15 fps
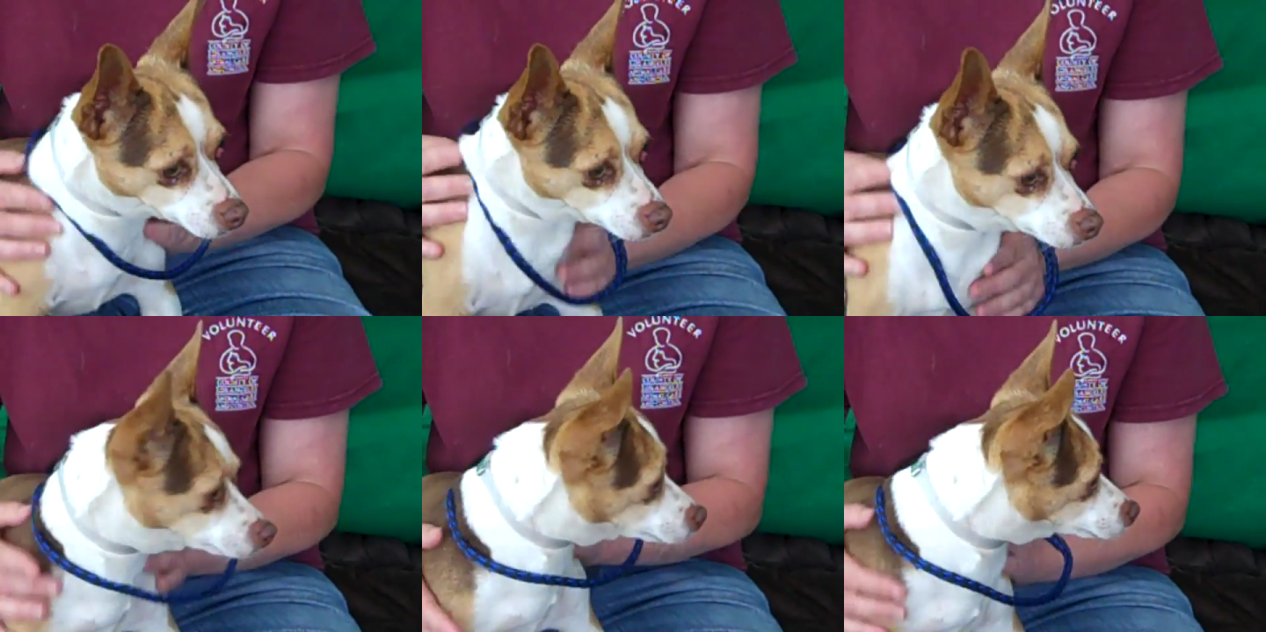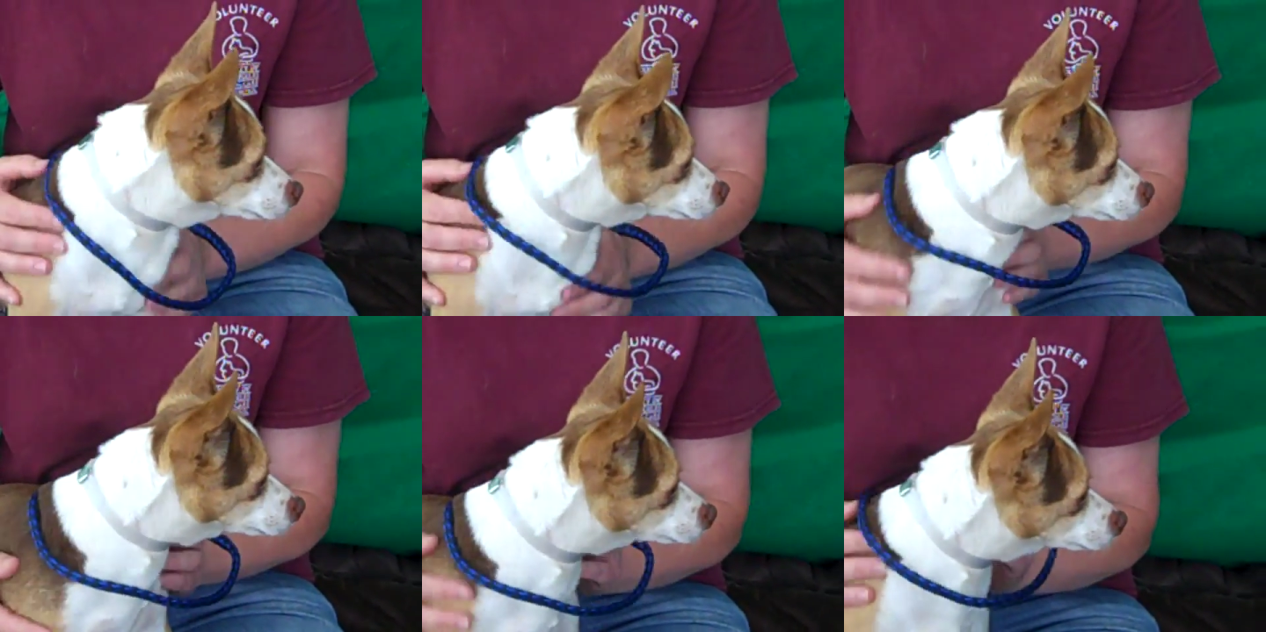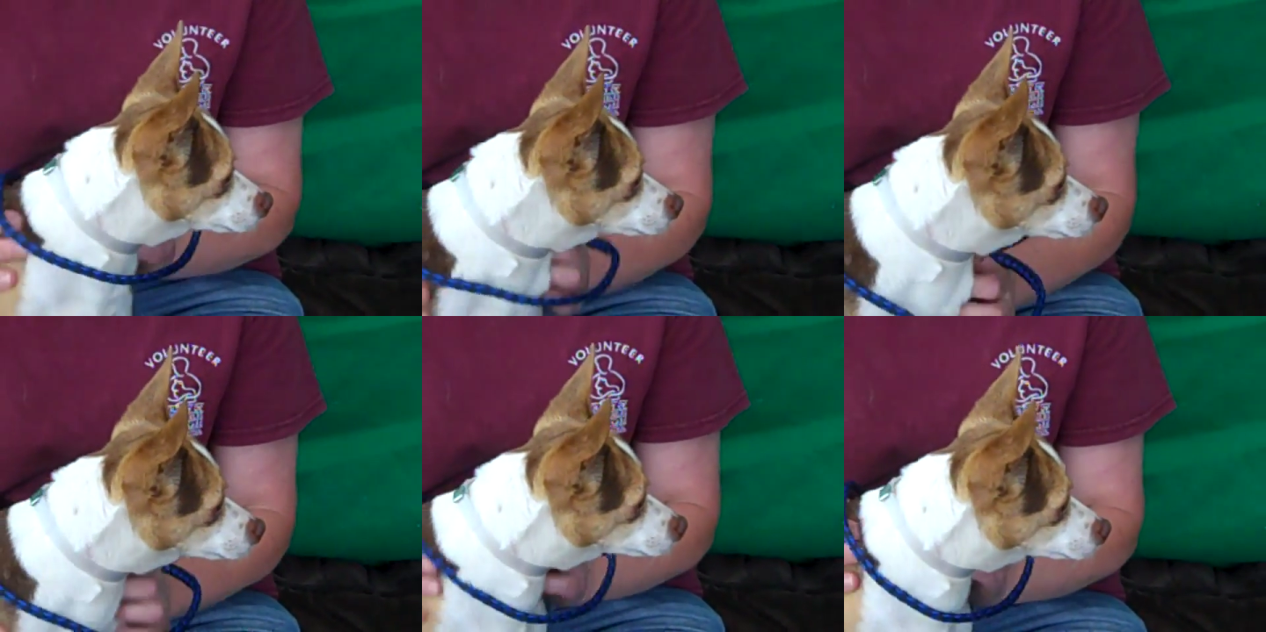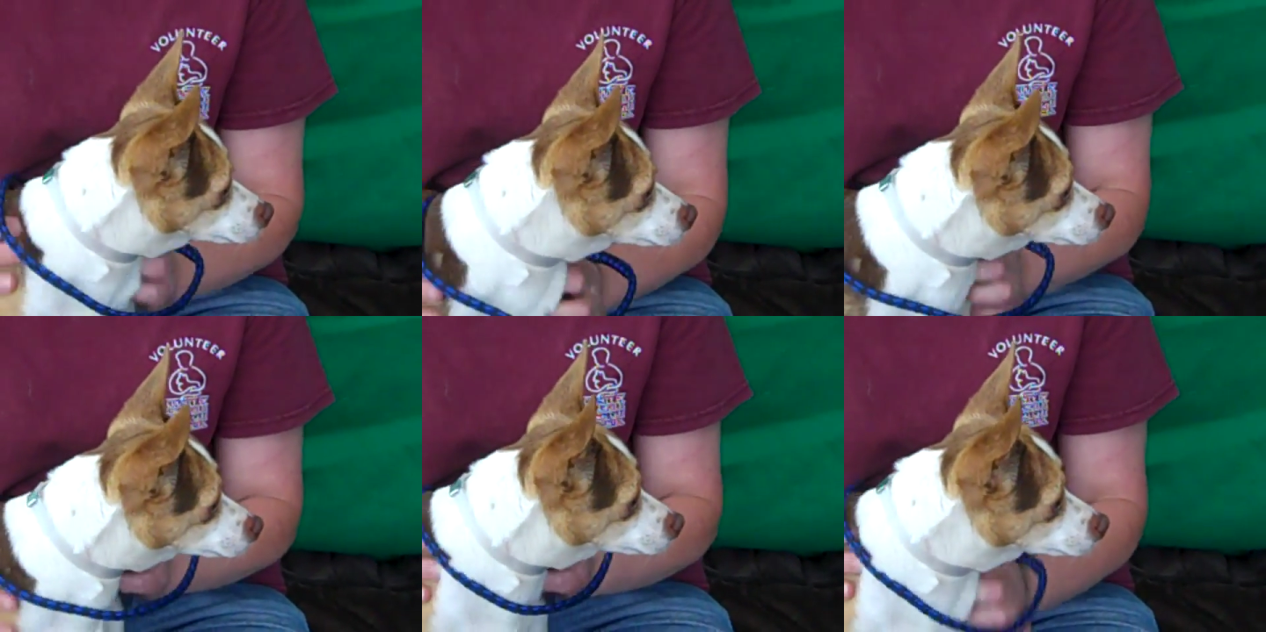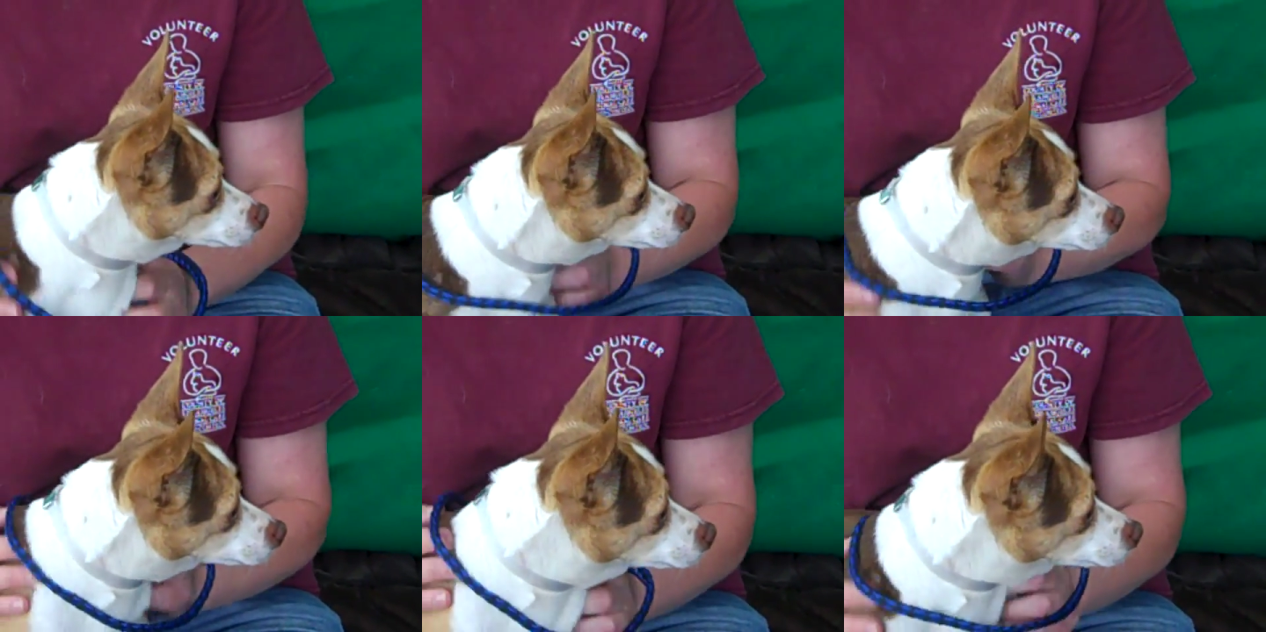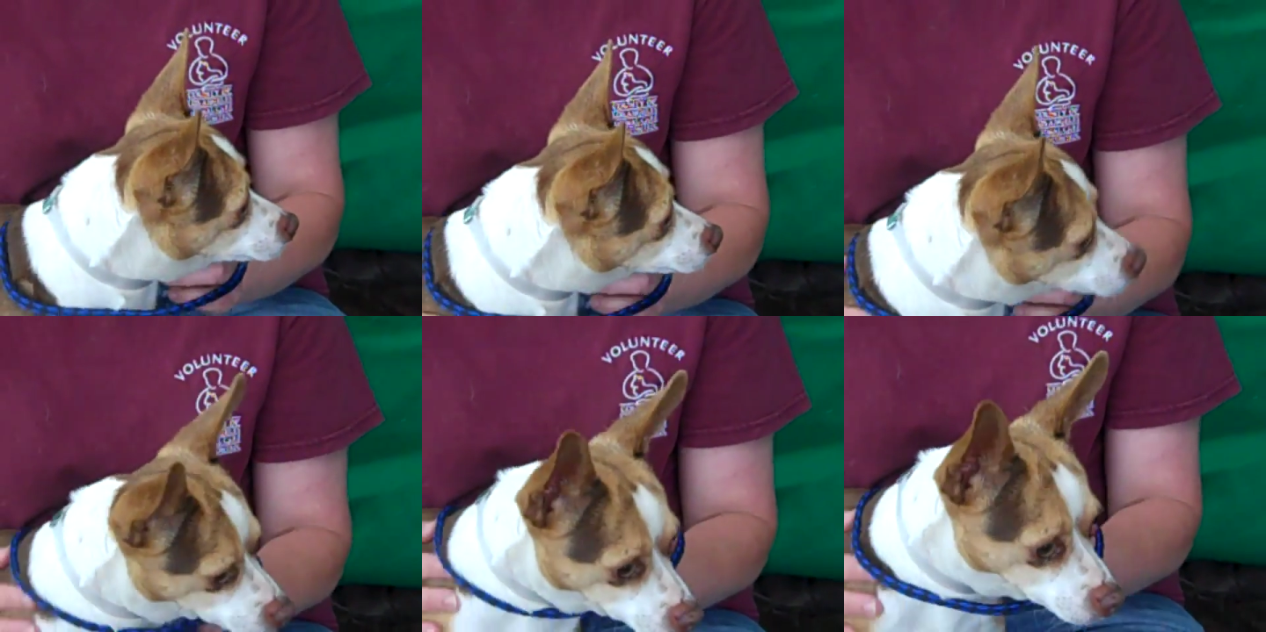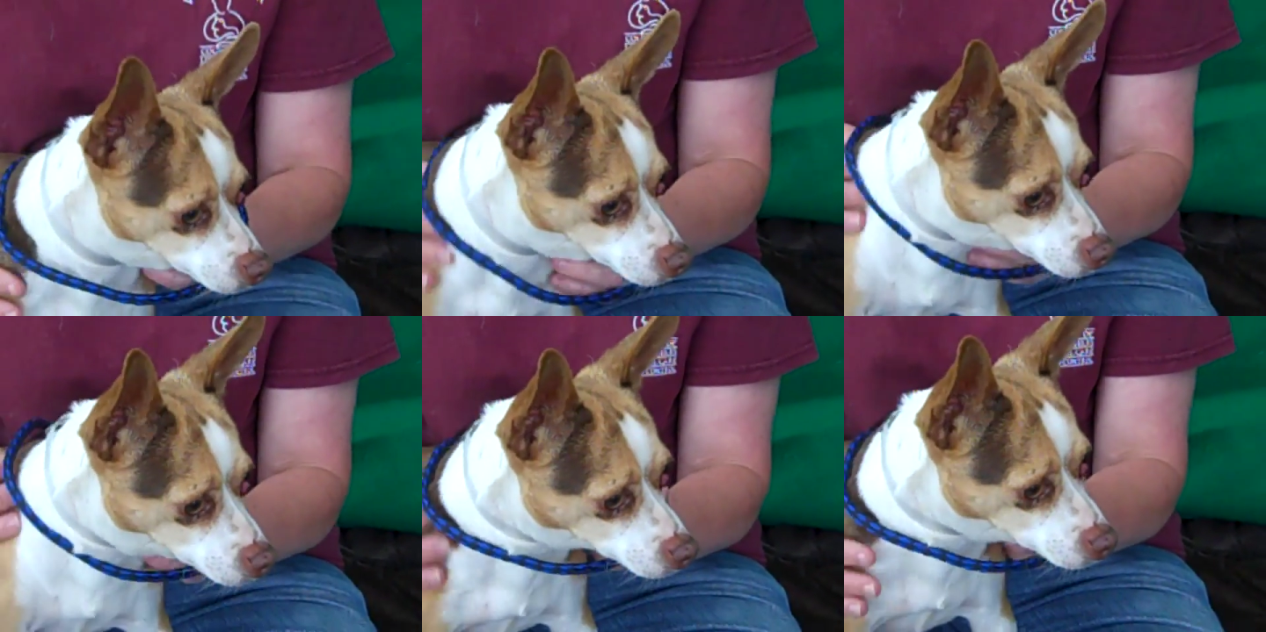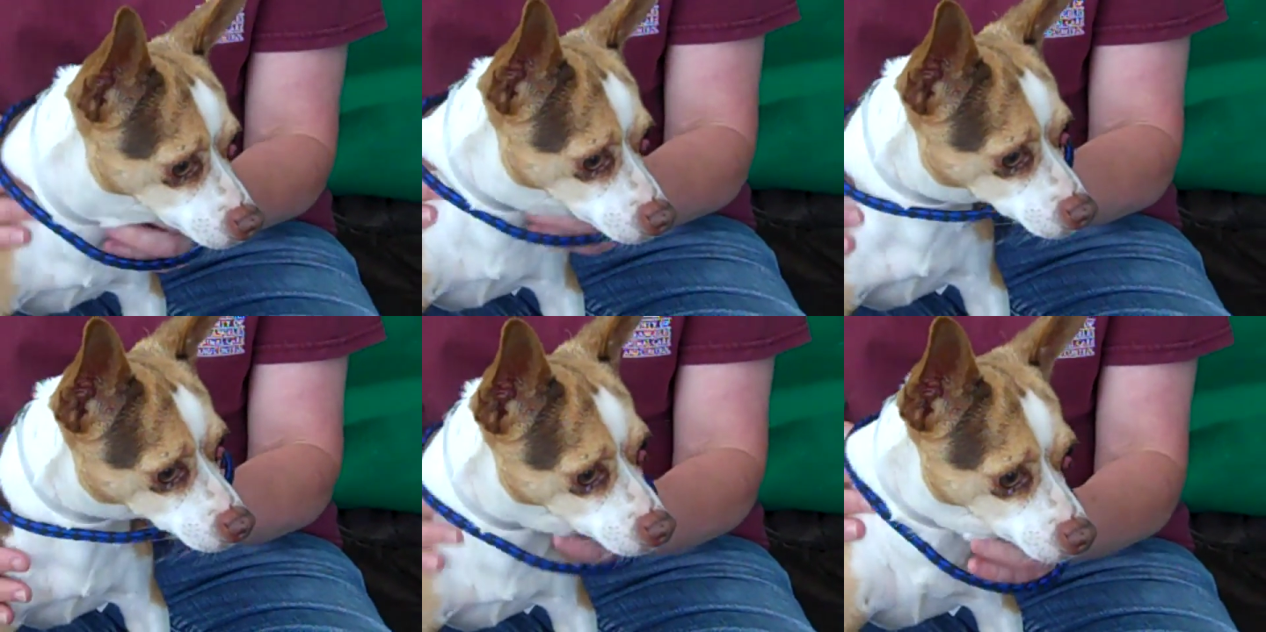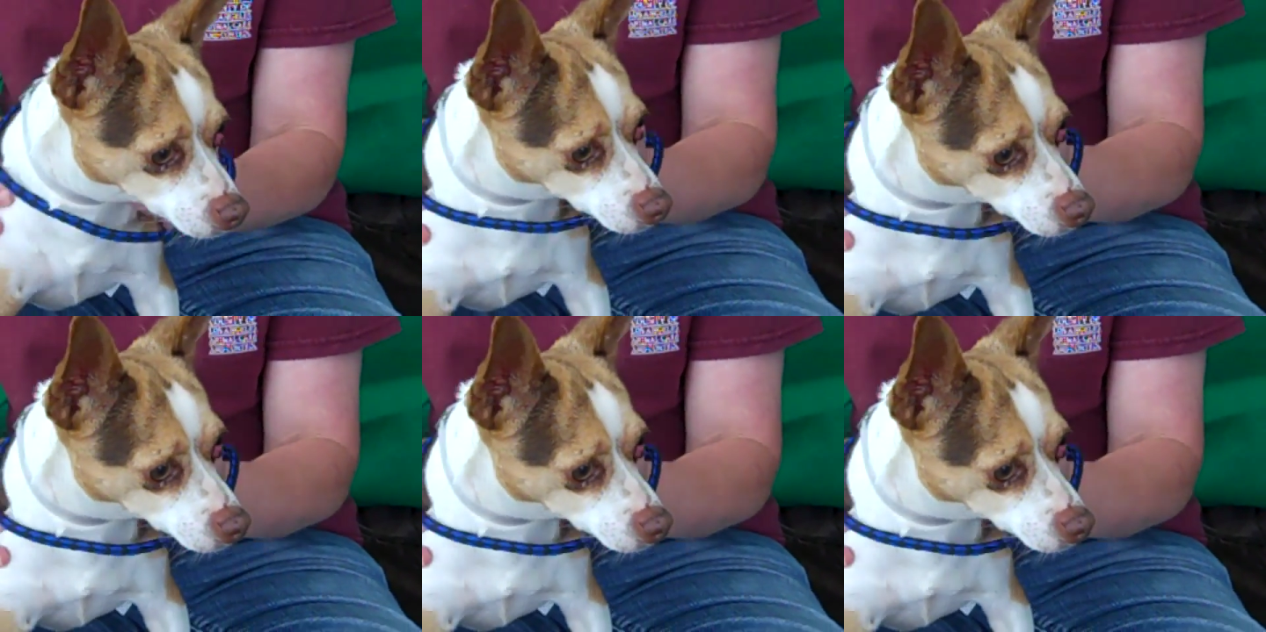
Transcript: No face is visible, so there are no lips to read.